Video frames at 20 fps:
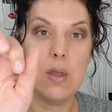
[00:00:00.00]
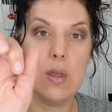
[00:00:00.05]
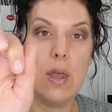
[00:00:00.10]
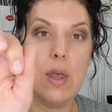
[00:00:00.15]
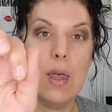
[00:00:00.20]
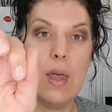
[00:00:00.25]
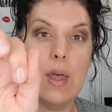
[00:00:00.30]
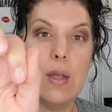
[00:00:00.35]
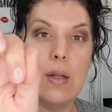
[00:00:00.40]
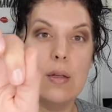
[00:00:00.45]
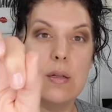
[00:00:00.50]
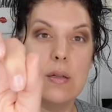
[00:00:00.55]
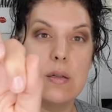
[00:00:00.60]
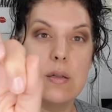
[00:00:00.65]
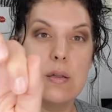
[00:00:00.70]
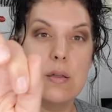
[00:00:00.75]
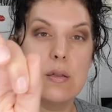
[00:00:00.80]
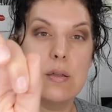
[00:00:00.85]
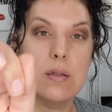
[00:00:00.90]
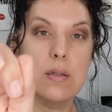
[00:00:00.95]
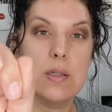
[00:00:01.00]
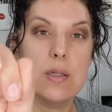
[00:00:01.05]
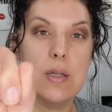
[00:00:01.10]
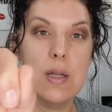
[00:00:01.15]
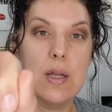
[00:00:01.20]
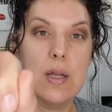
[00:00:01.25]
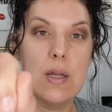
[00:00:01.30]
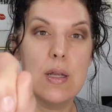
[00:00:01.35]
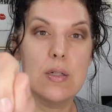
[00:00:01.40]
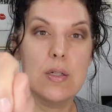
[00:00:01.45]
And do you see
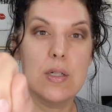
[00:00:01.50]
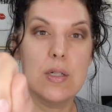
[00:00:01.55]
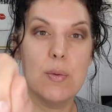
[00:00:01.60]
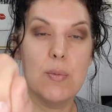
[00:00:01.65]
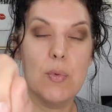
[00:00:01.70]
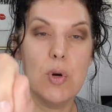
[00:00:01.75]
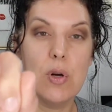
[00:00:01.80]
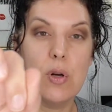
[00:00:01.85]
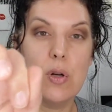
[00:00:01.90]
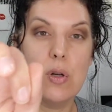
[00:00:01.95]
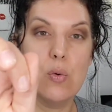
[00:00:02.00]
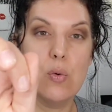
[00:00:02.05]
that shimmer?